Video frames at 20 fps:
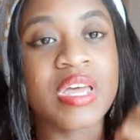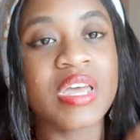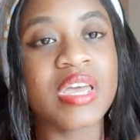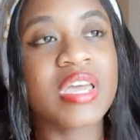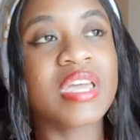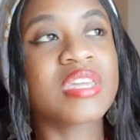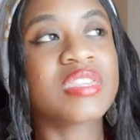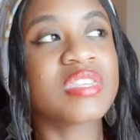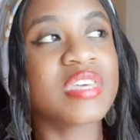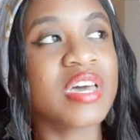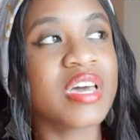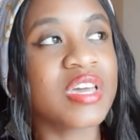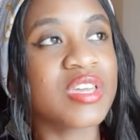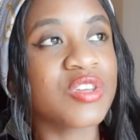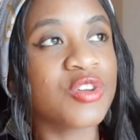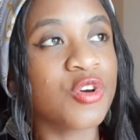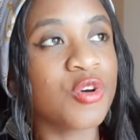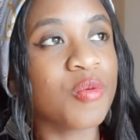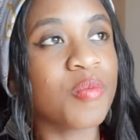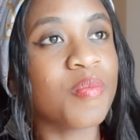either
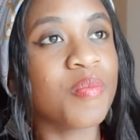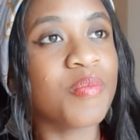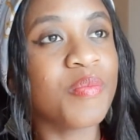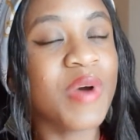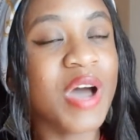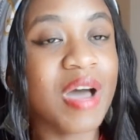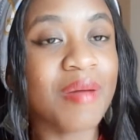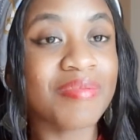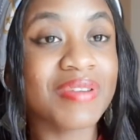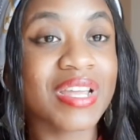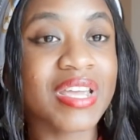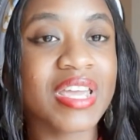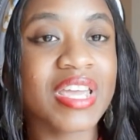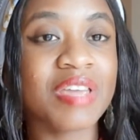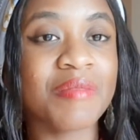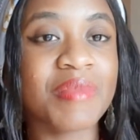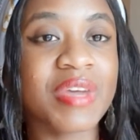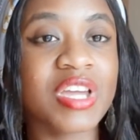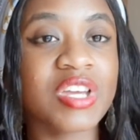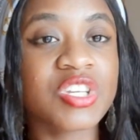your public
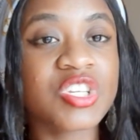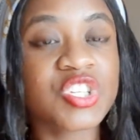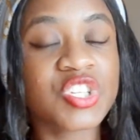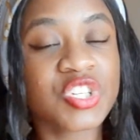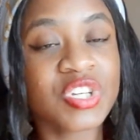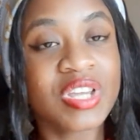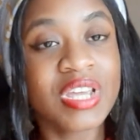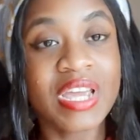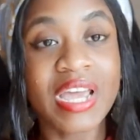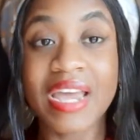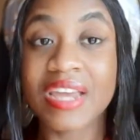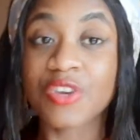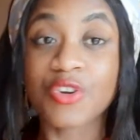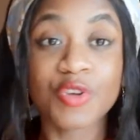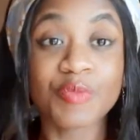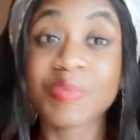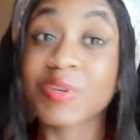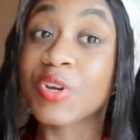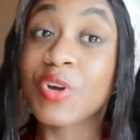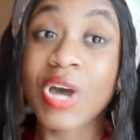image. It
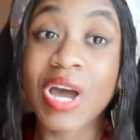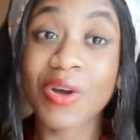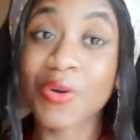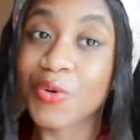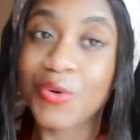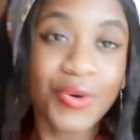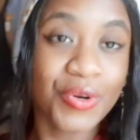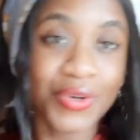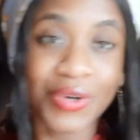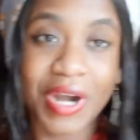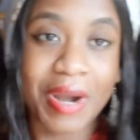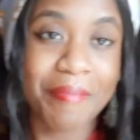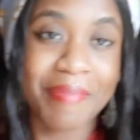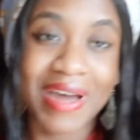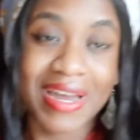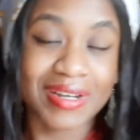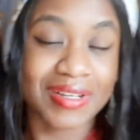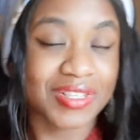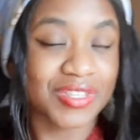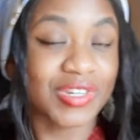could be a good or a
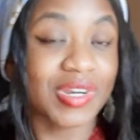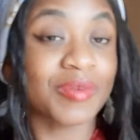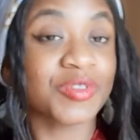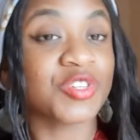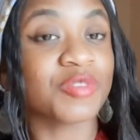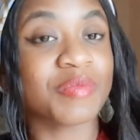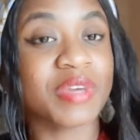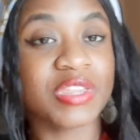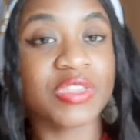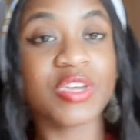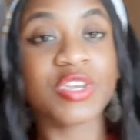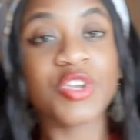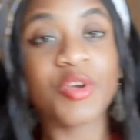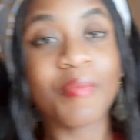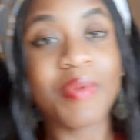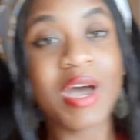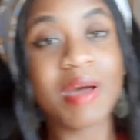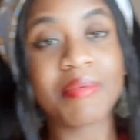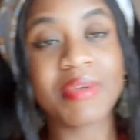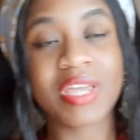bad disruption, but in your
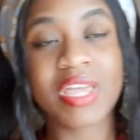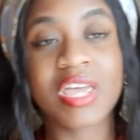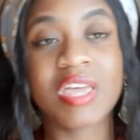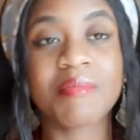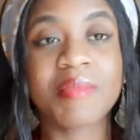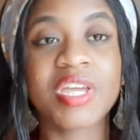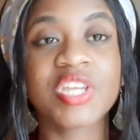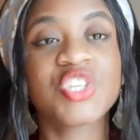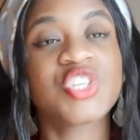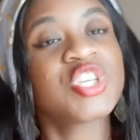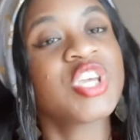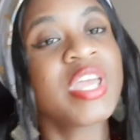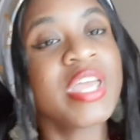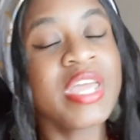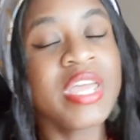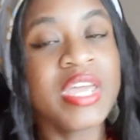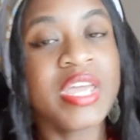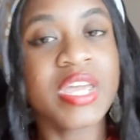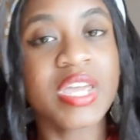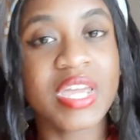public image,
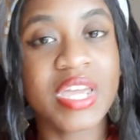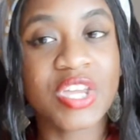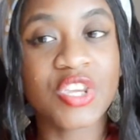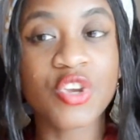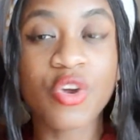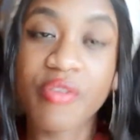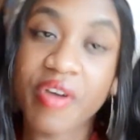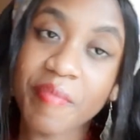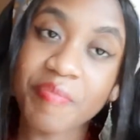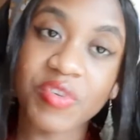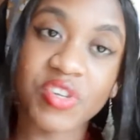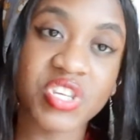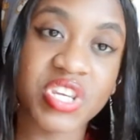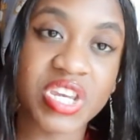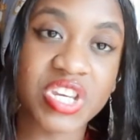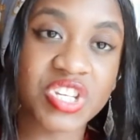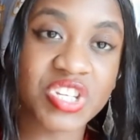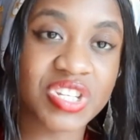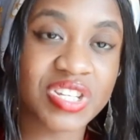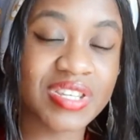in your
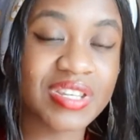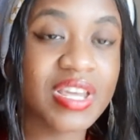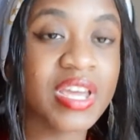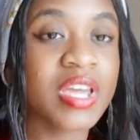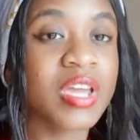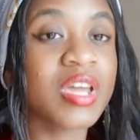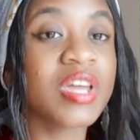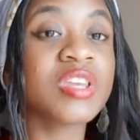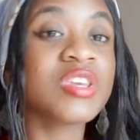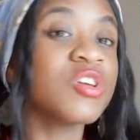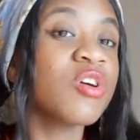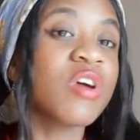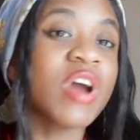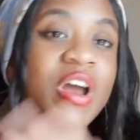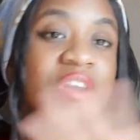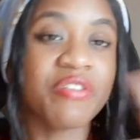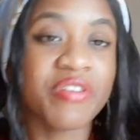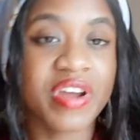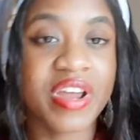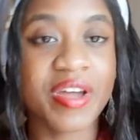reputation, in your
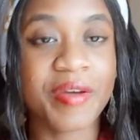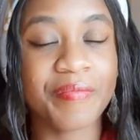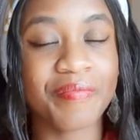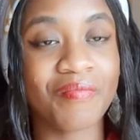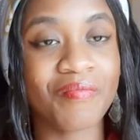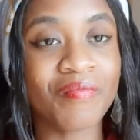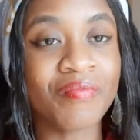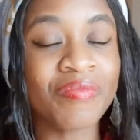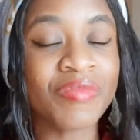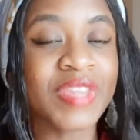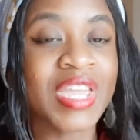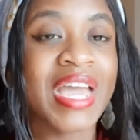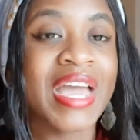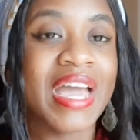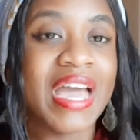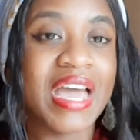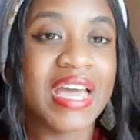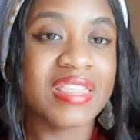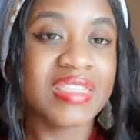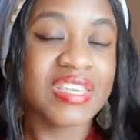career.
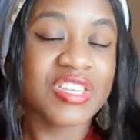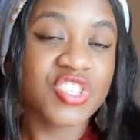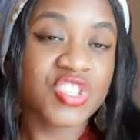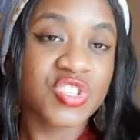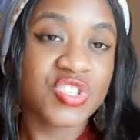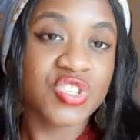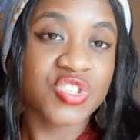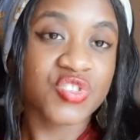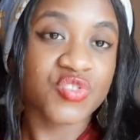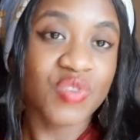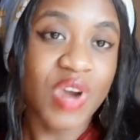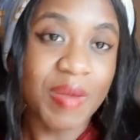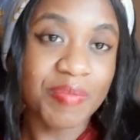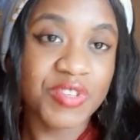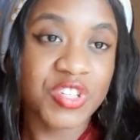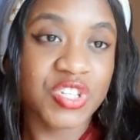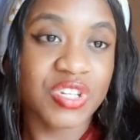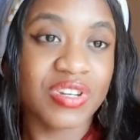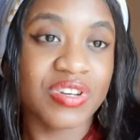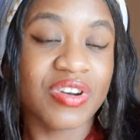And this
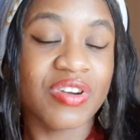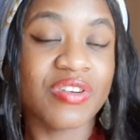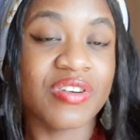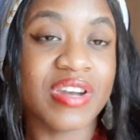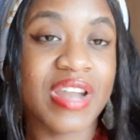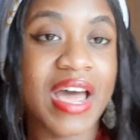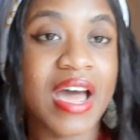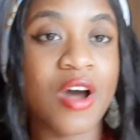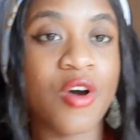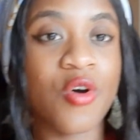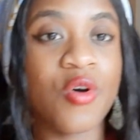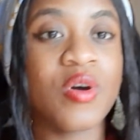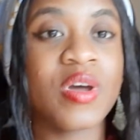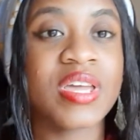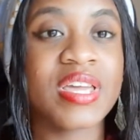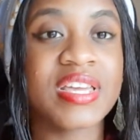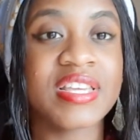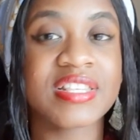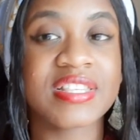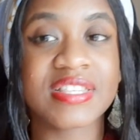disruption now
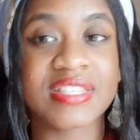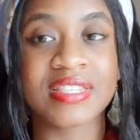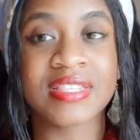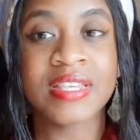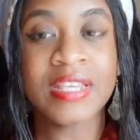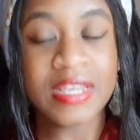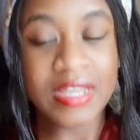is